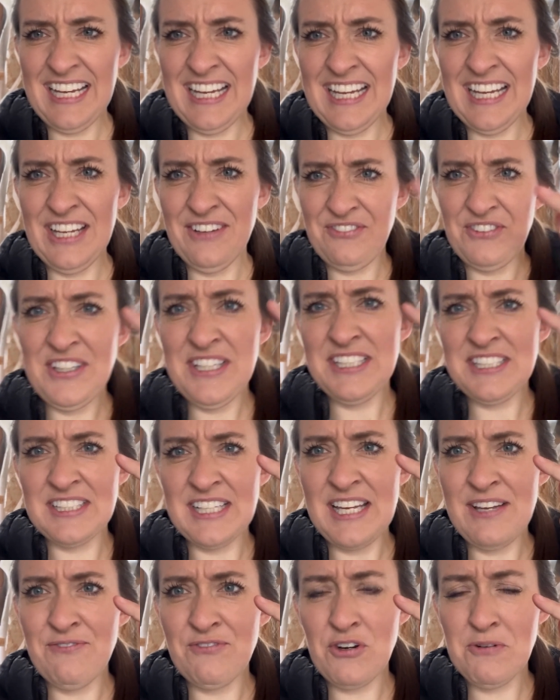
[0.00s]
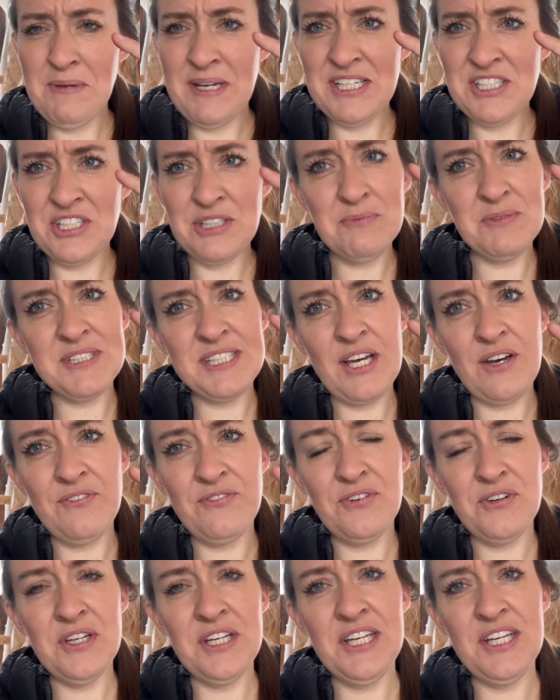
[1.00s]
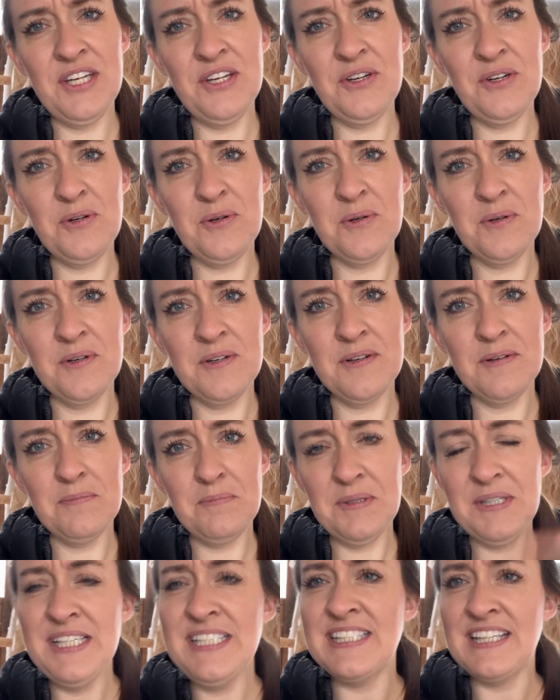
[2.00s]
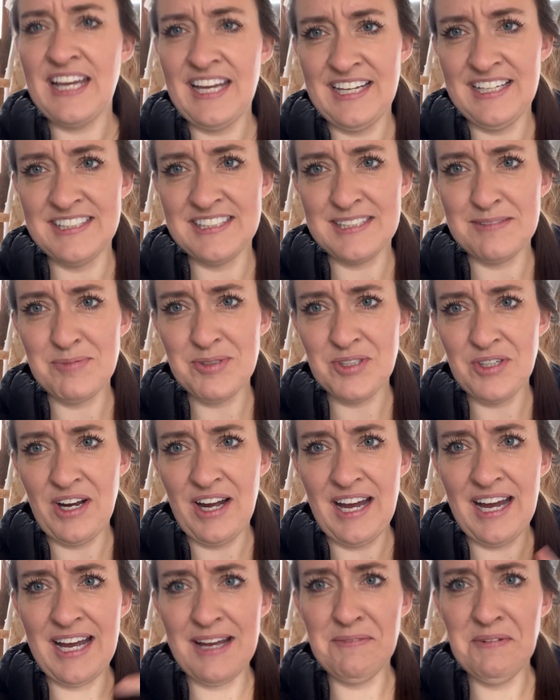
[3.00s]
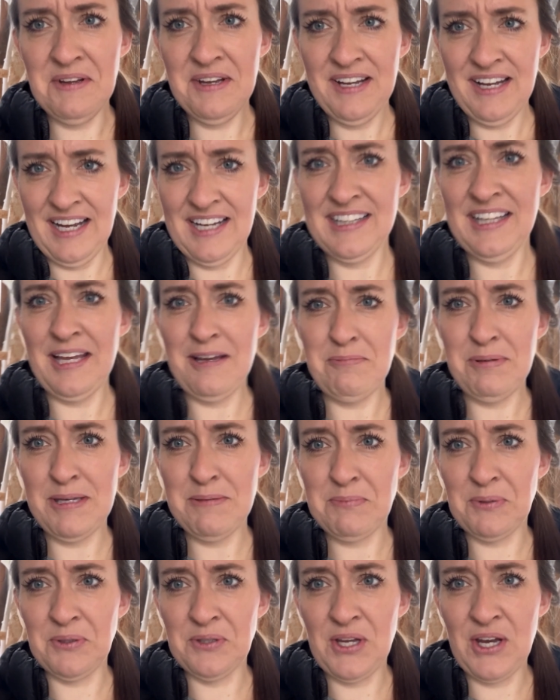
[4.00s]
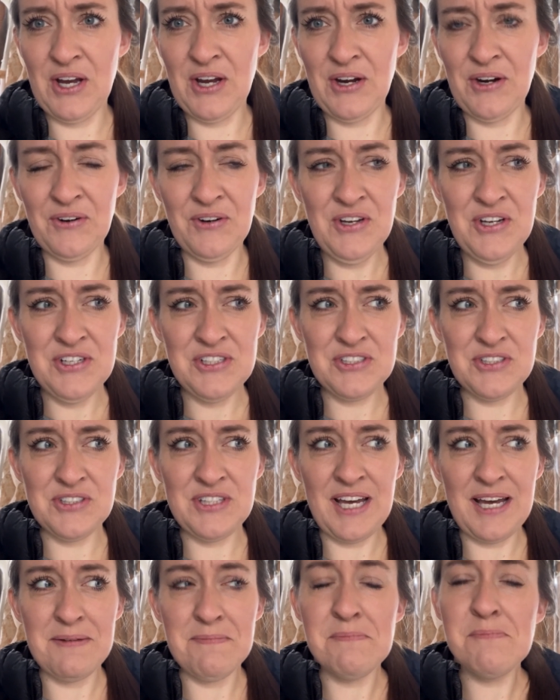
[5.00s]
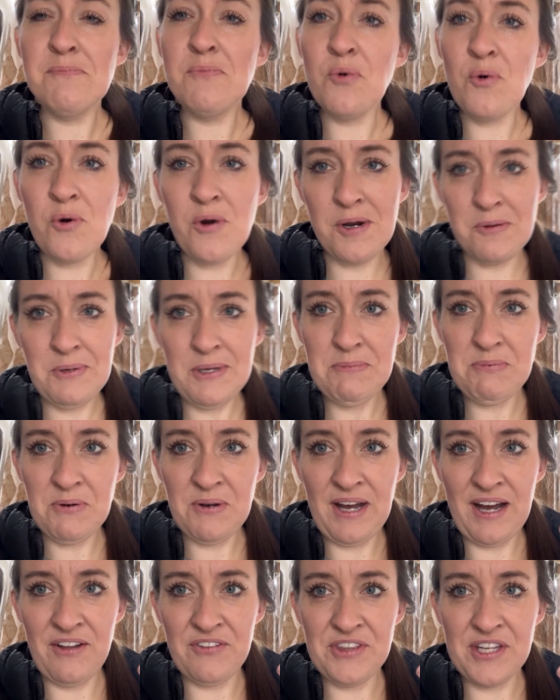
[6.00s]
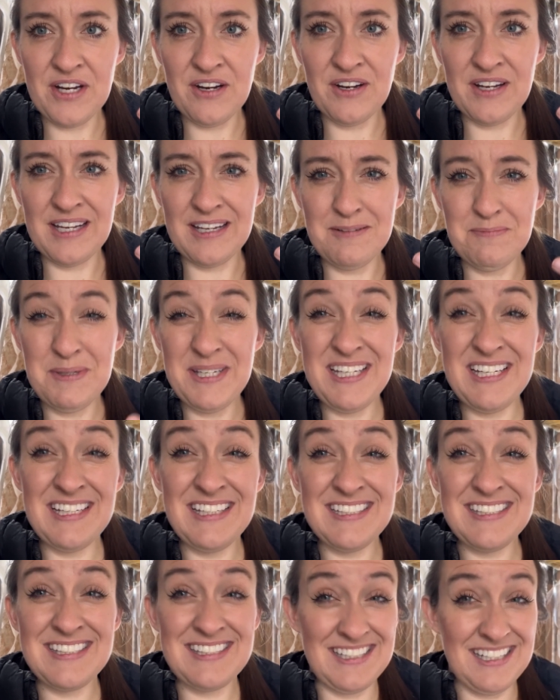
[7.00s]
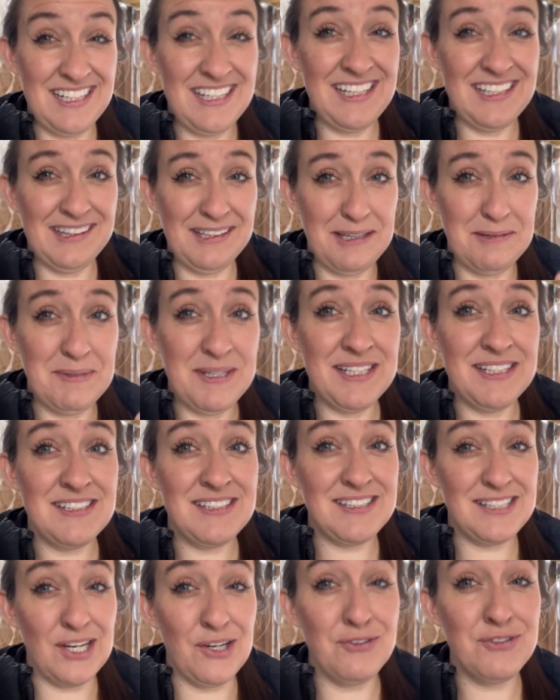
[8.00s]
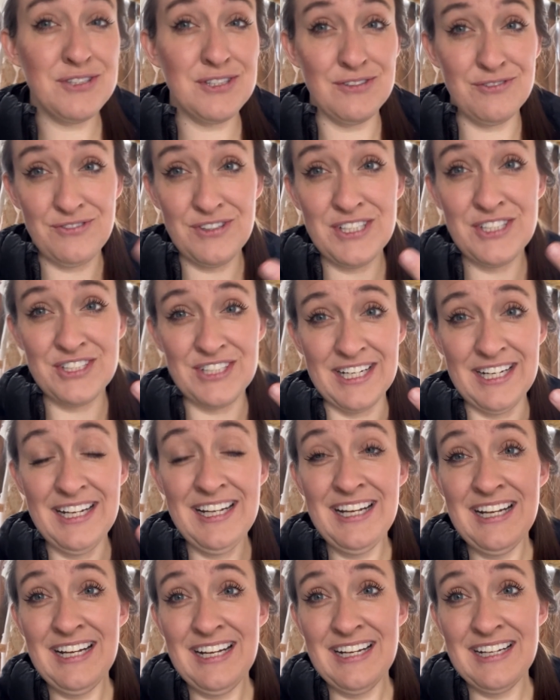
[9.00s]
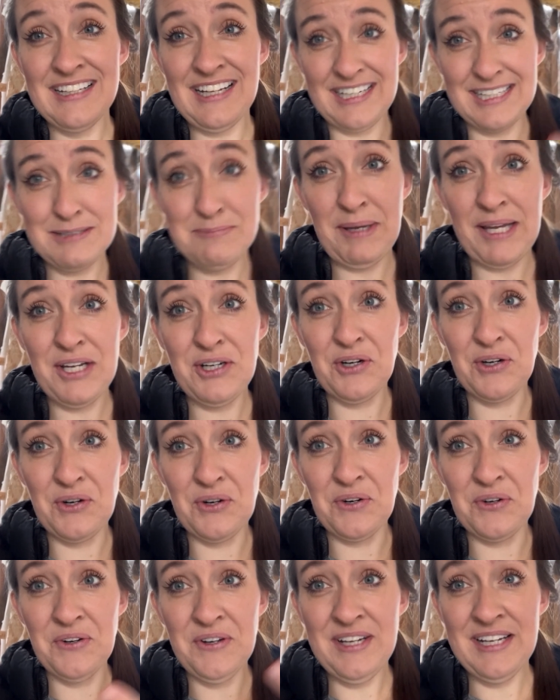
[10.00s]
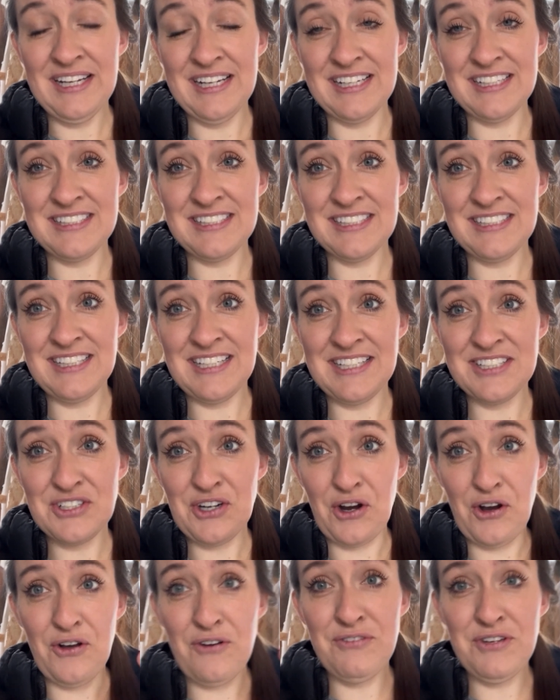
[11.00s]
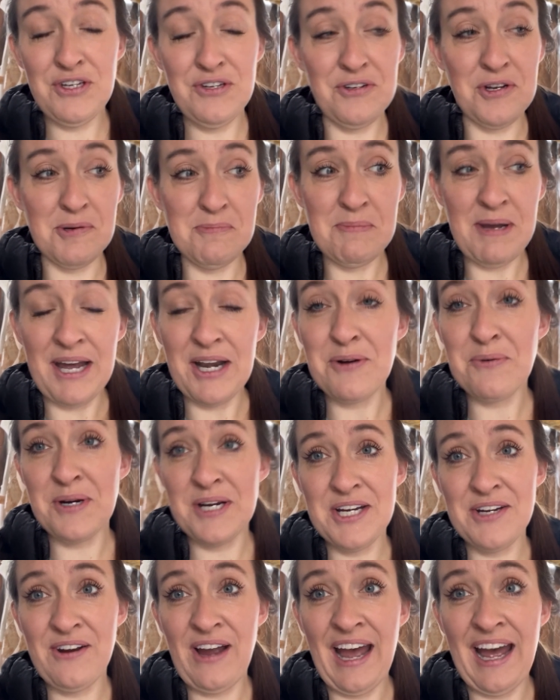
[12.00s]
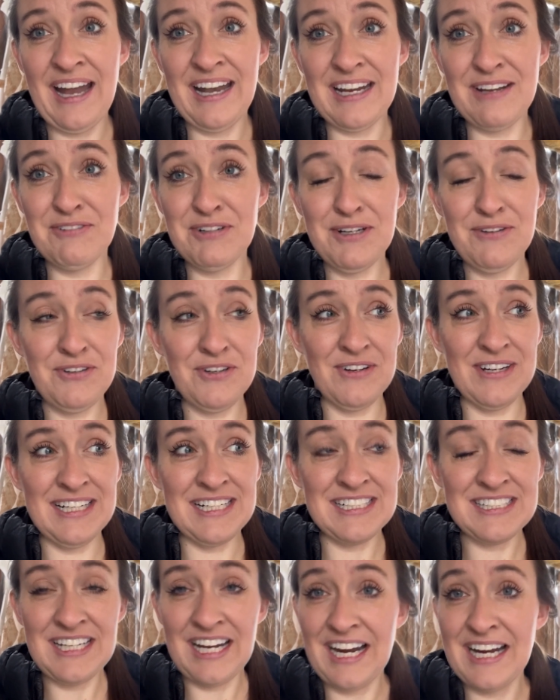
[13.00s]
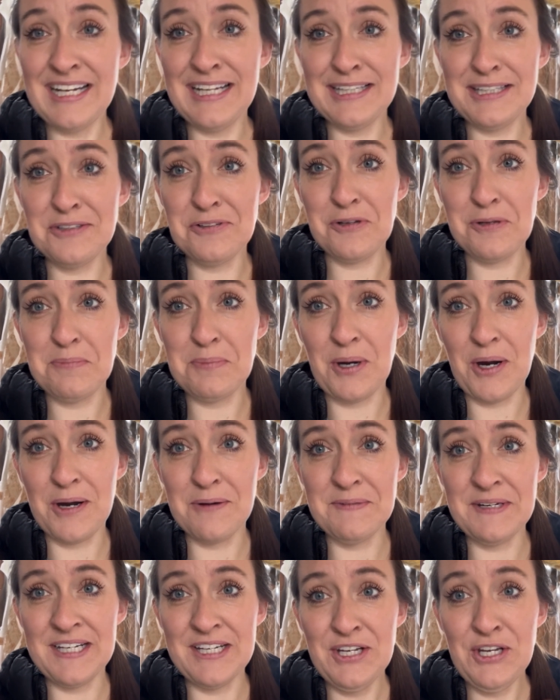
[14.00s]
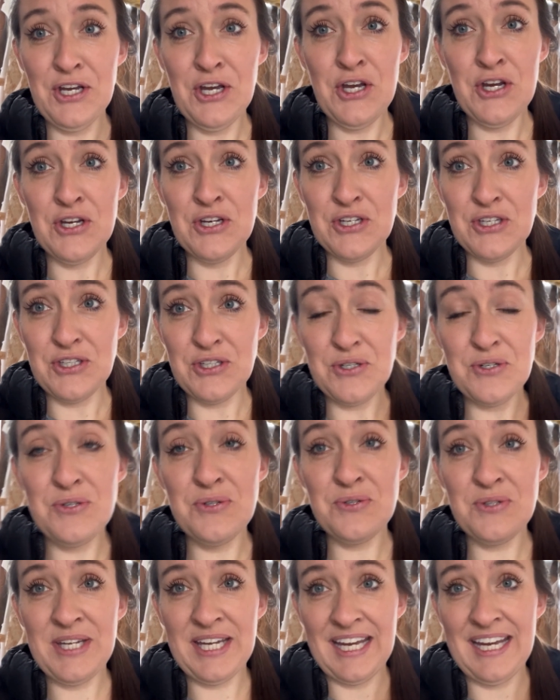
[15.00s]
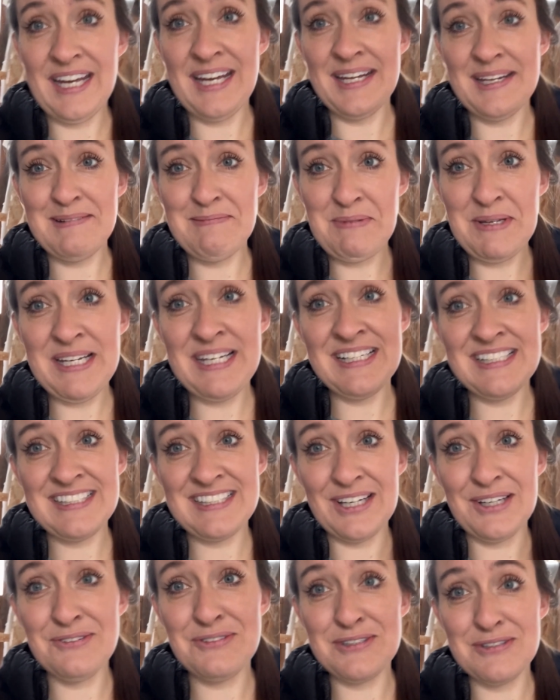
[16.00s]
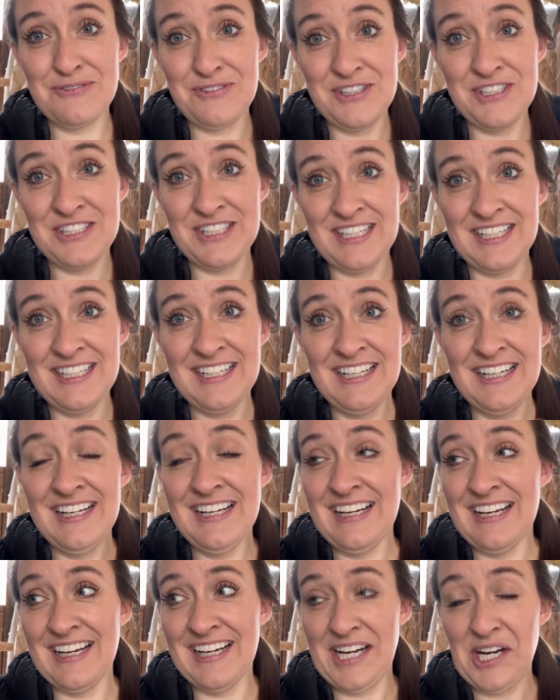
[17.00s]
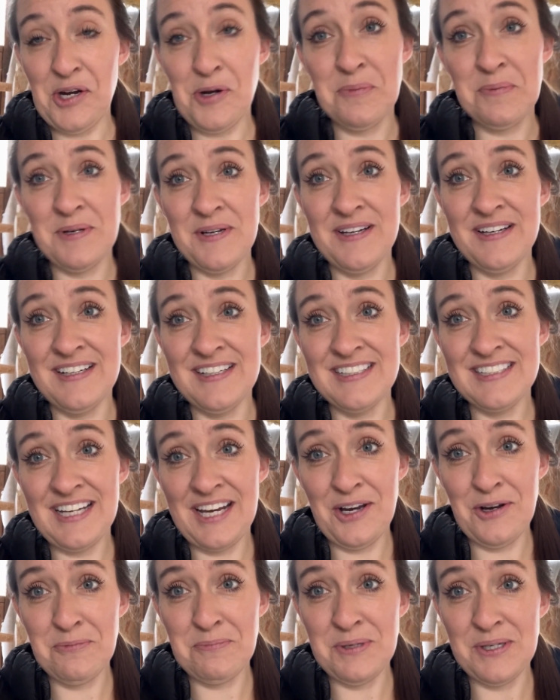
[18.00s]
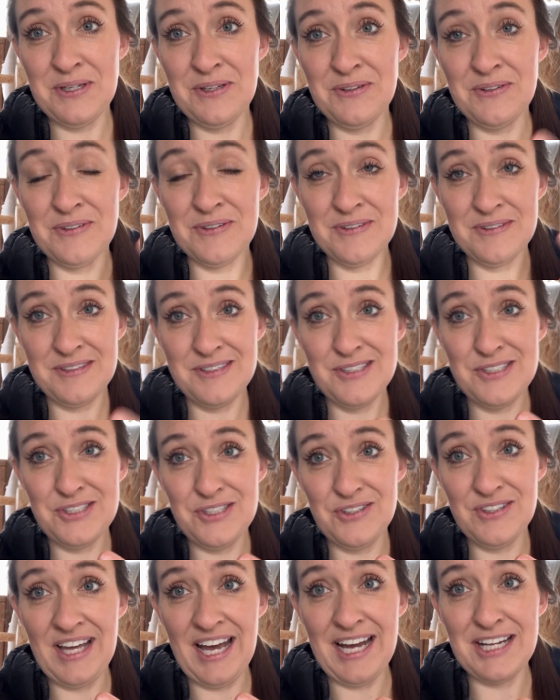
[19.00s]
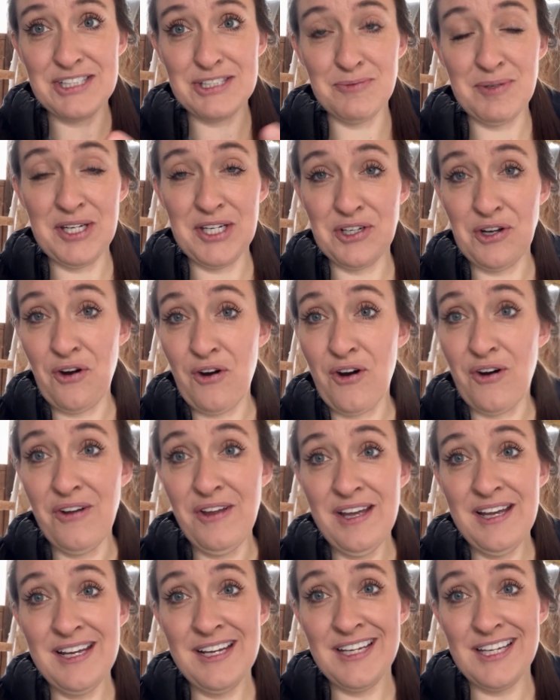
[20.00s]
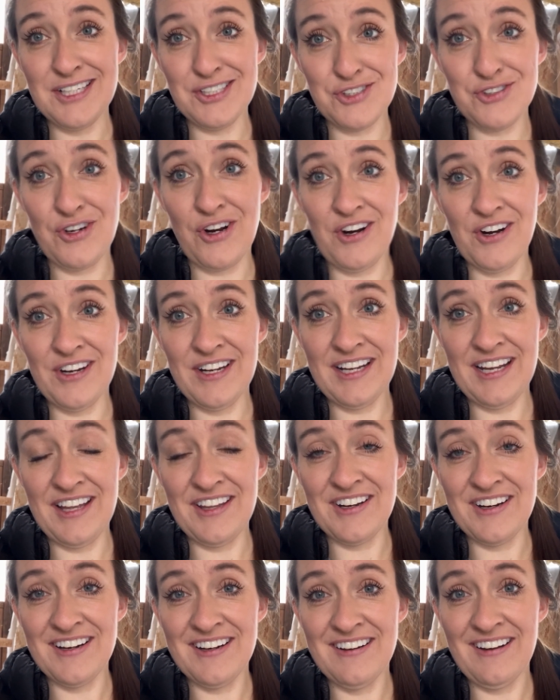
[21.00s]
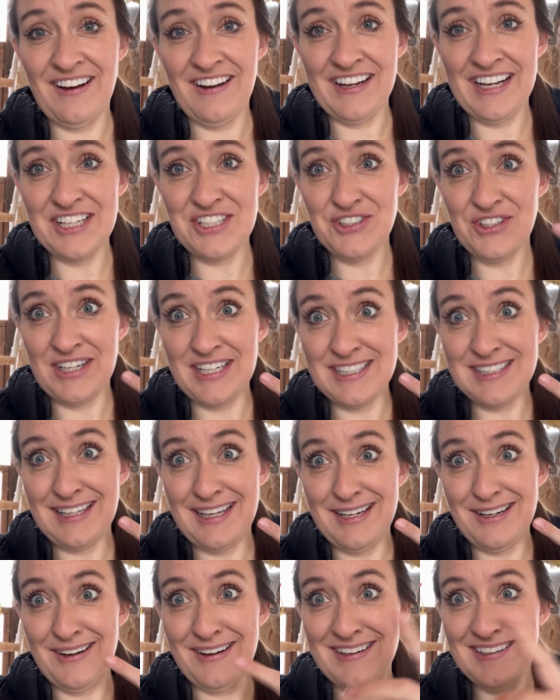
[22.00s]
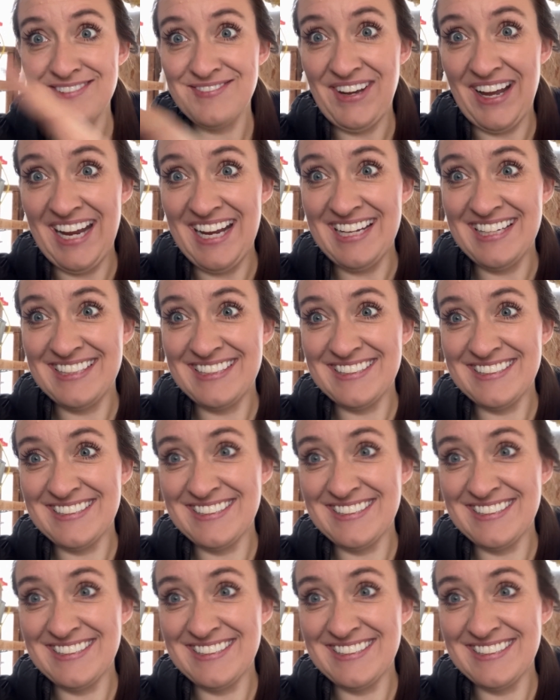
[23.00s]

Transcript: If this information was helpful to you, please like and subscribe and let people know so that more people out there can be city limit self-sufficient. That's my goal, is to teach all of you, no matter where you're at, even if you're in a tiny little apartment, you can be self-sufficient. And I hope to help you do that so we can all get stronger together. I'll catch you guys later. Bye.